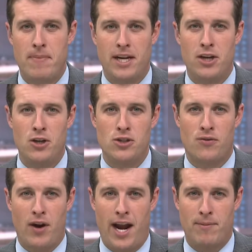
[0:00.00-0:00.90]
big news
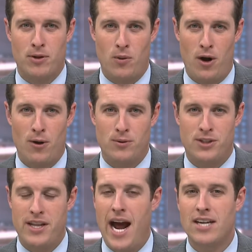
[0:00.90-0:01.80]
for Hampton
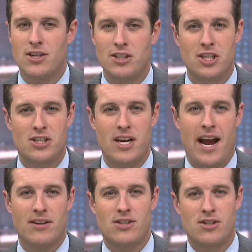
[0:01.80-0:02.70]
Roads. NASA just announced